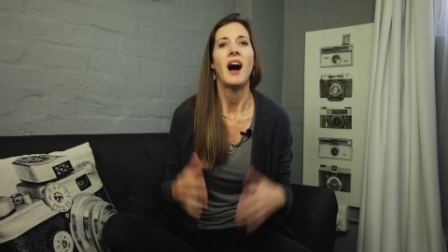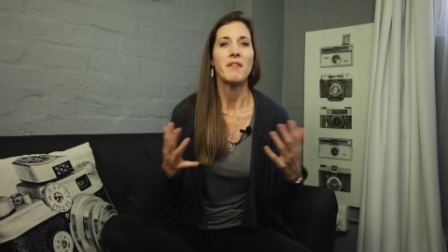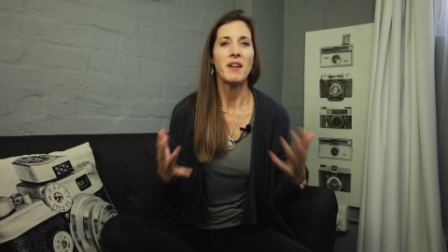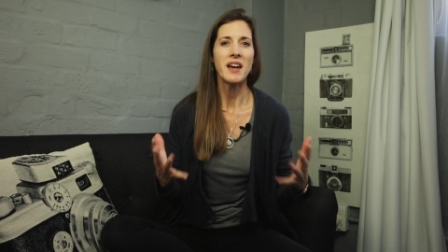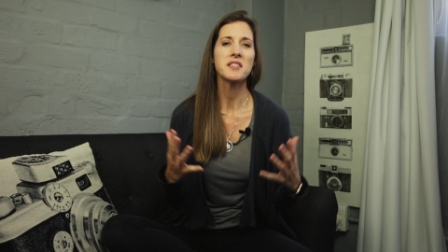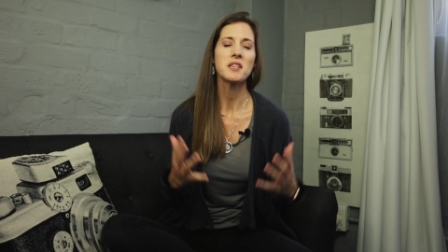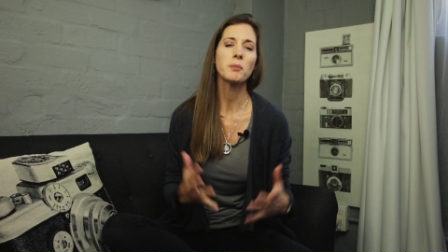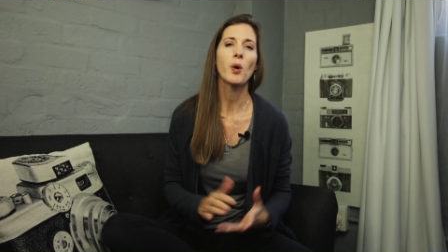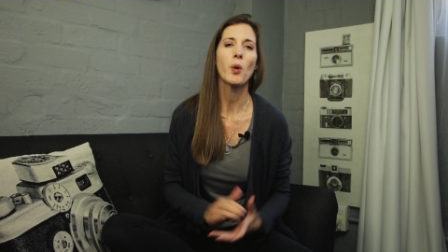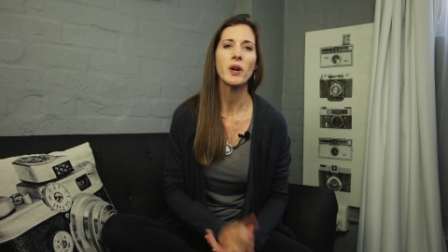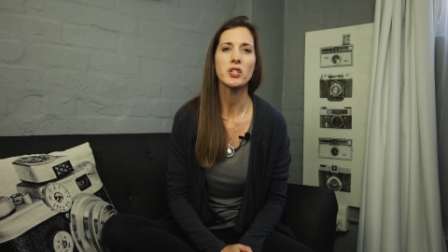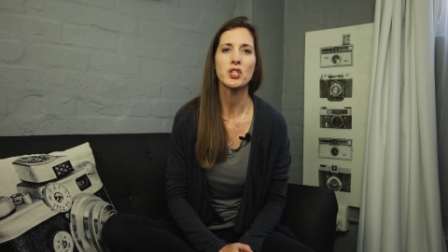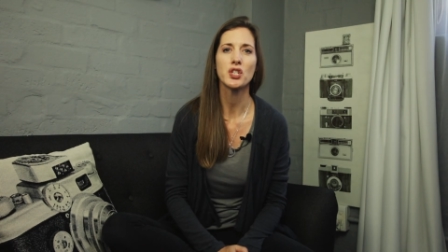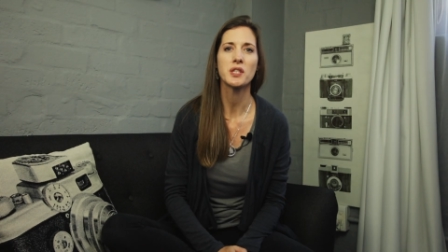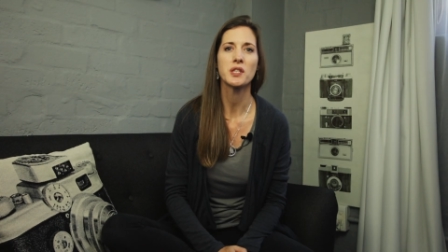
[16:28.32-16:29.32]
I've had some
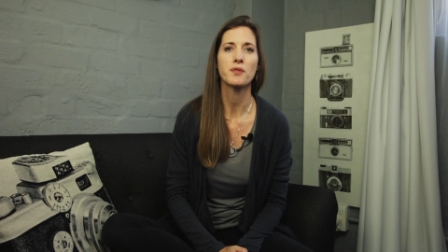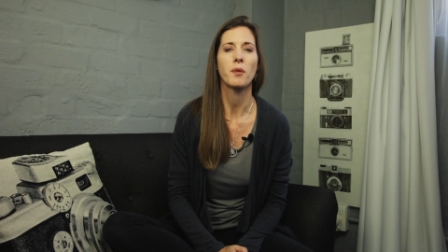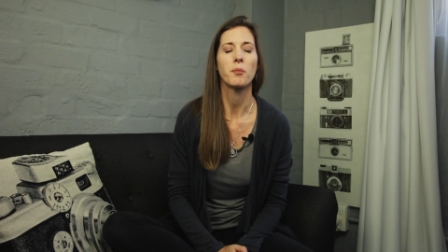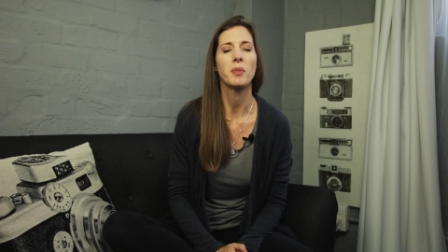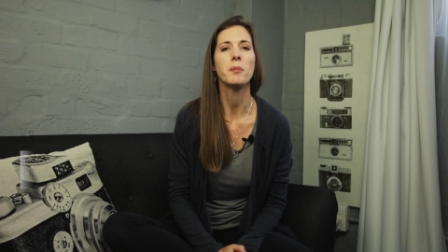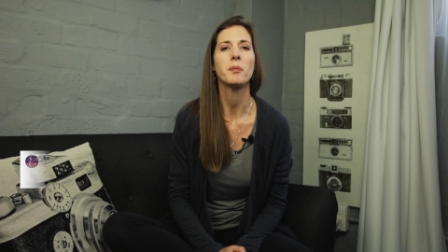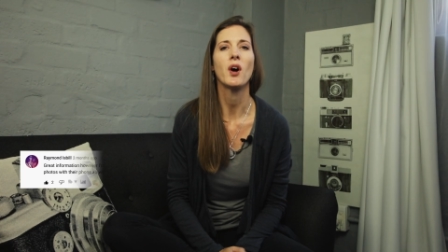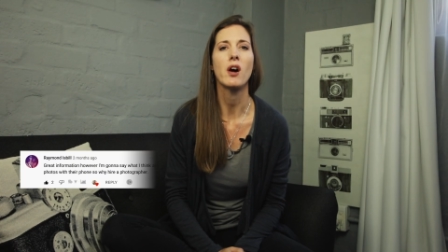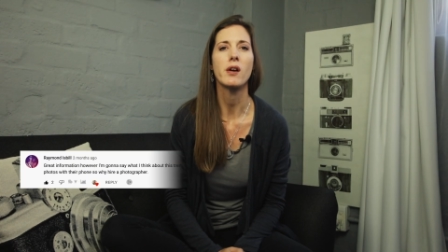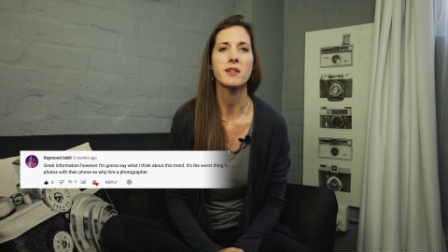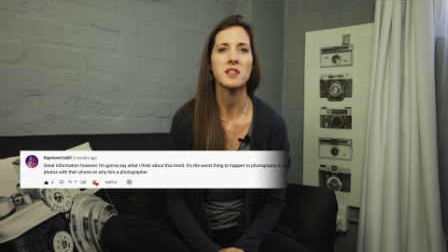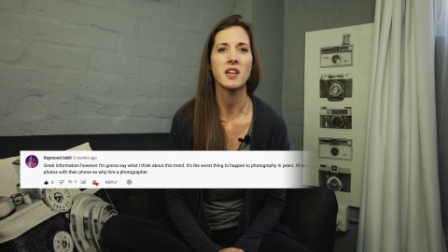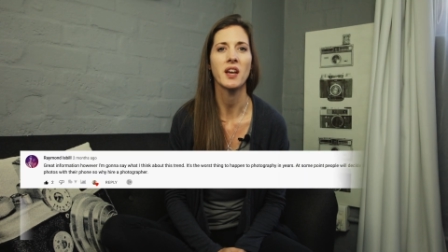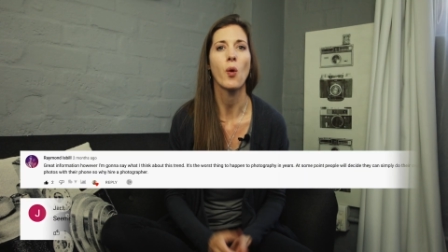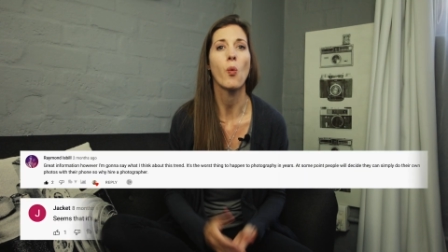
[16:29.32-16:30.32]
questions from people
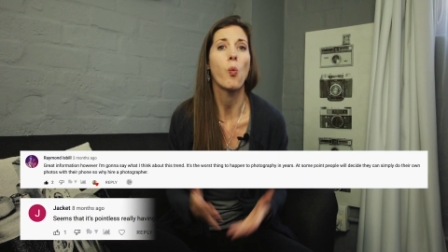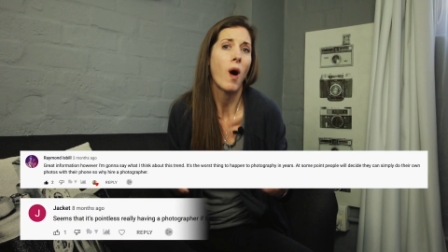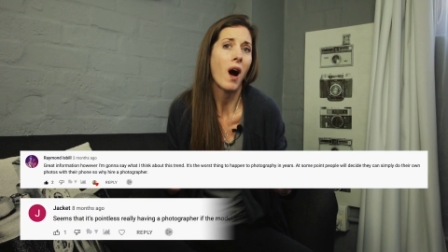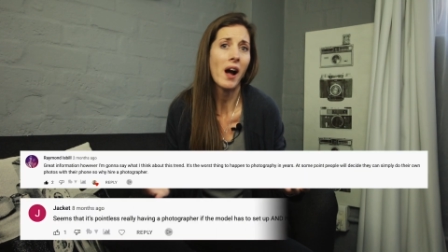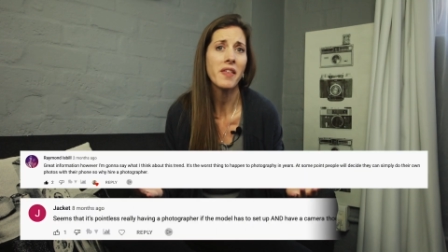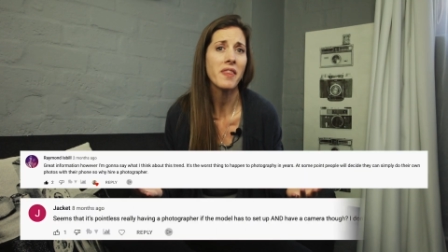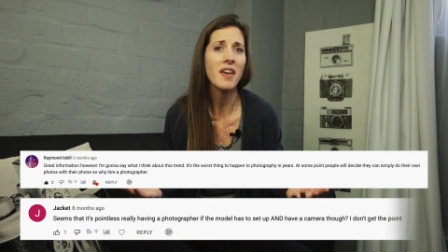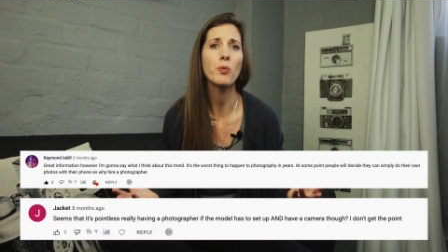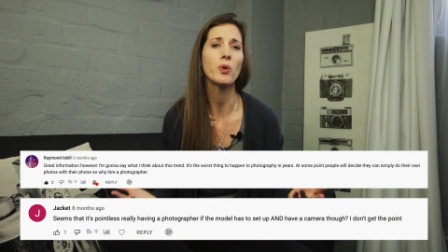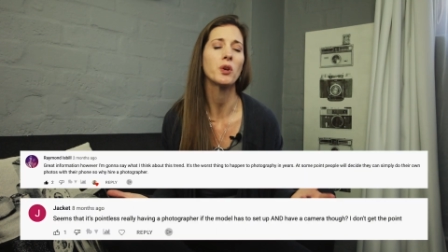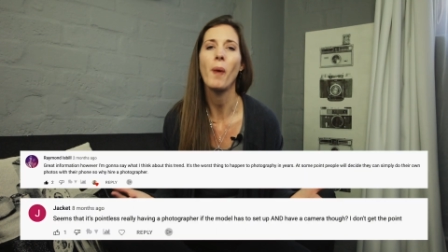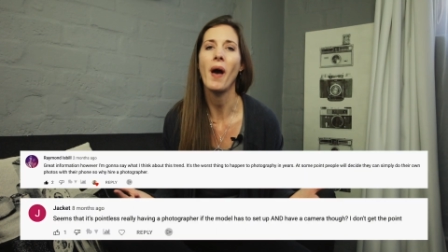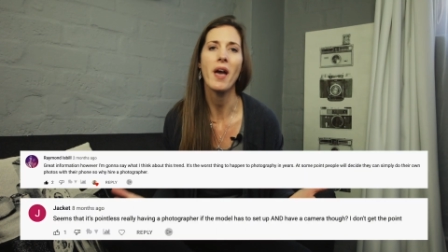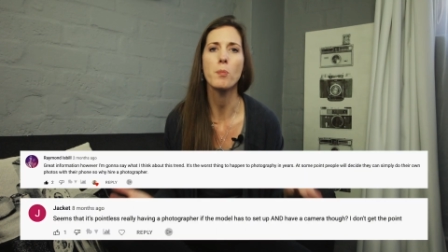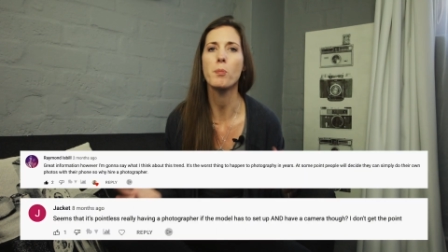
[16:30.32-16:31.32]
asking why they would
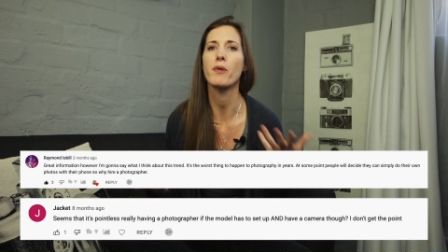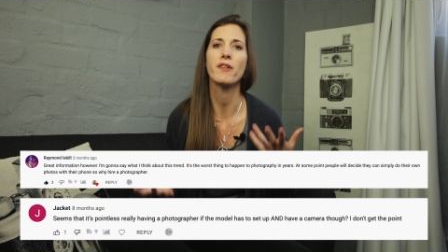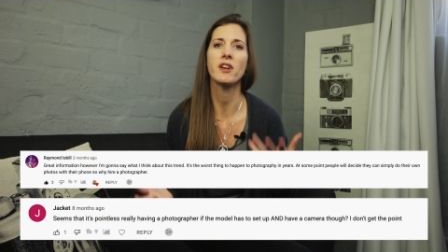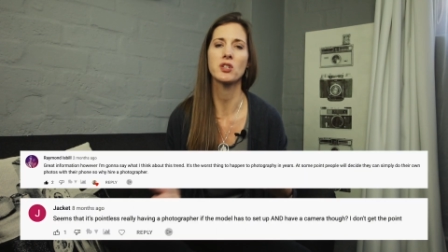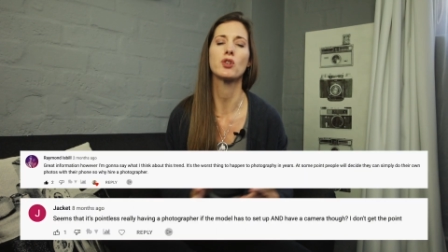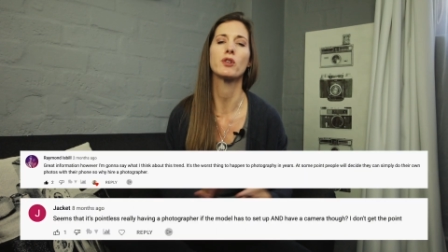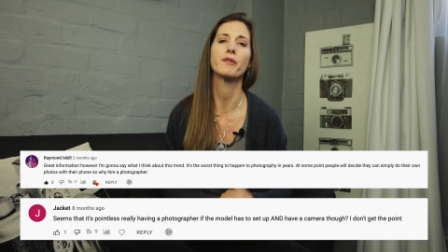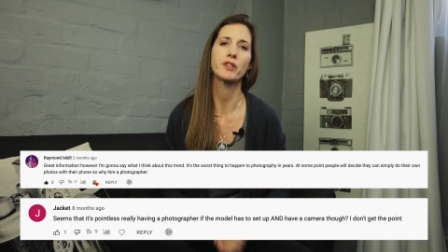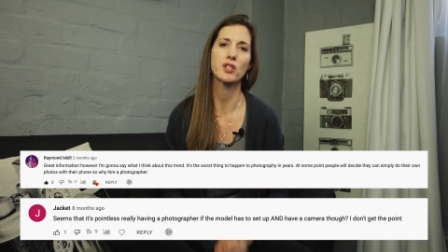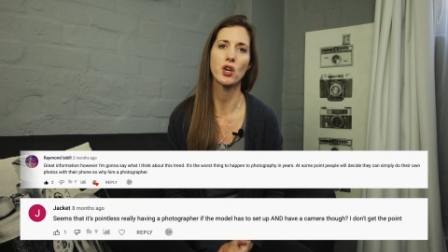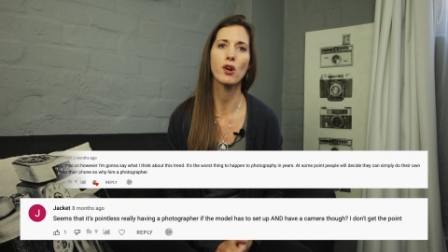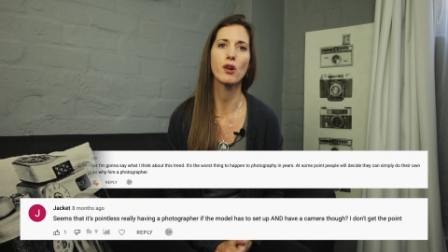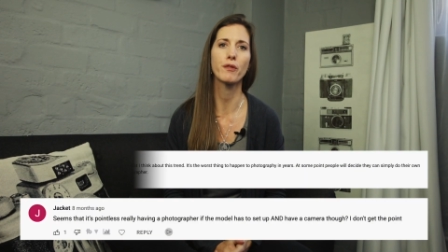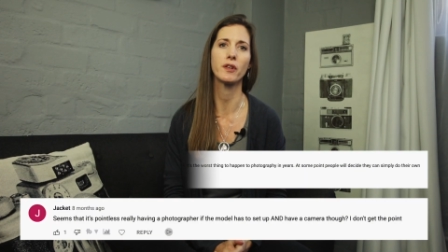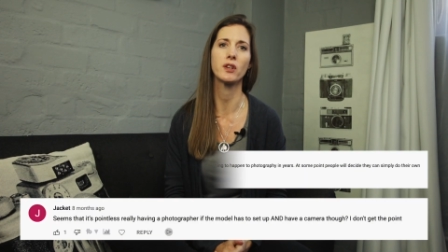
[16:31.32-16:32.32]
pay a professional
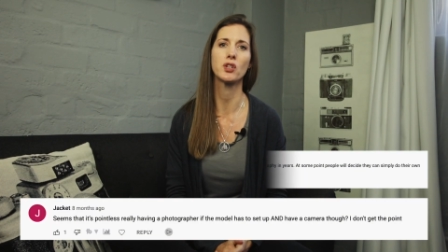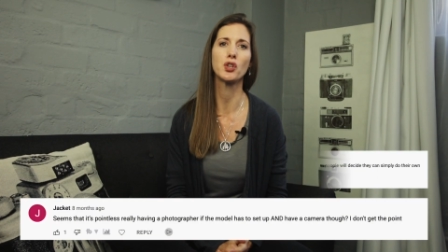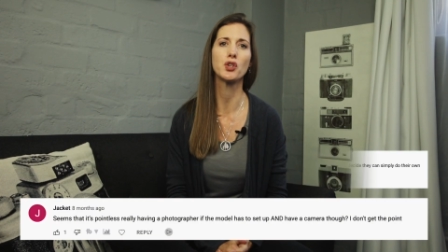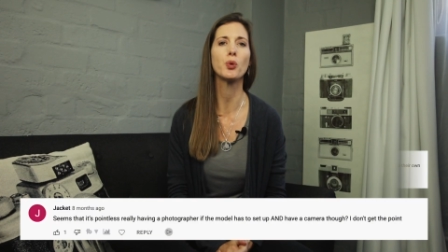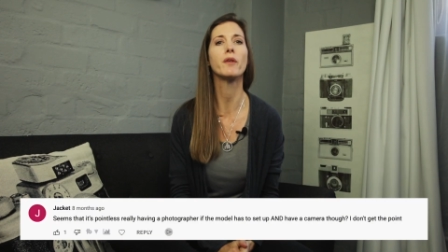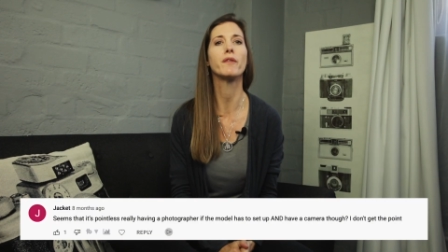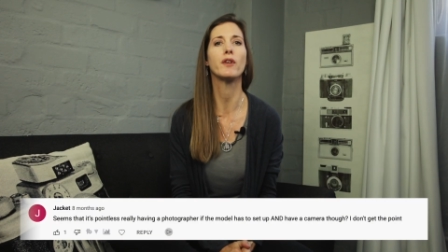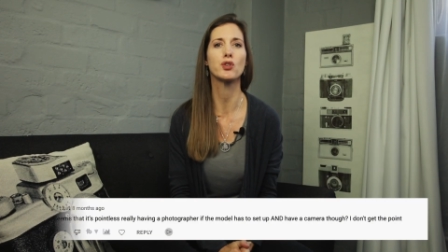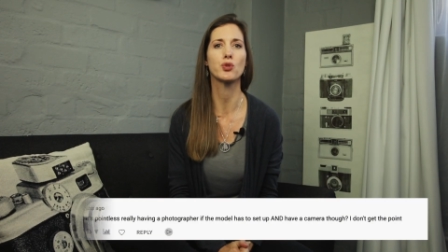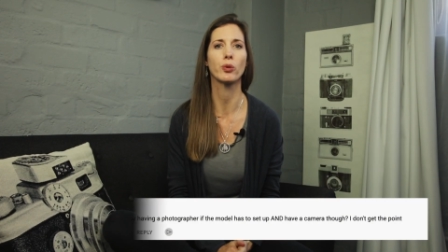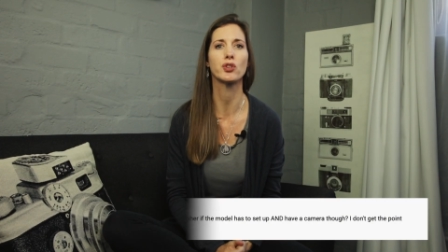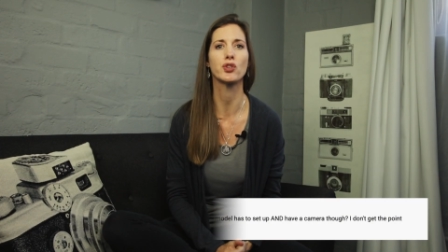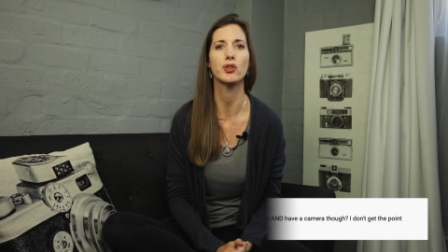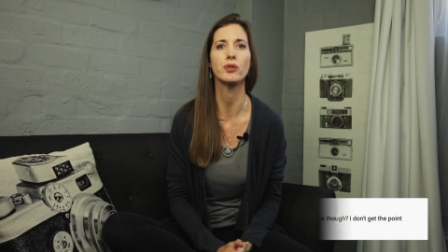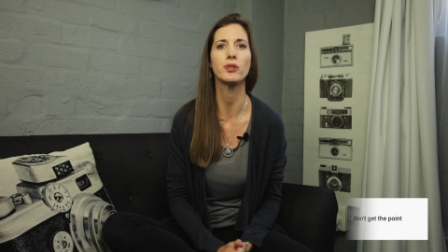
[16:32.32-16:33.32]
photographer to do a
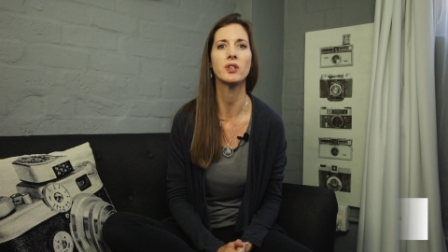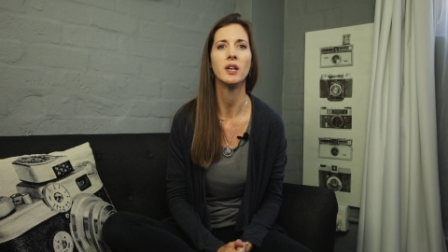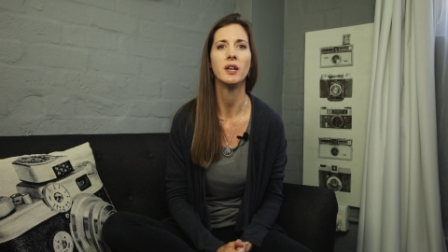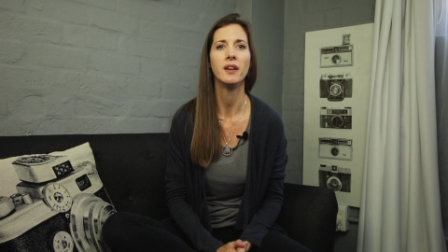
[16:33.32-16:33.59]
virtual shoot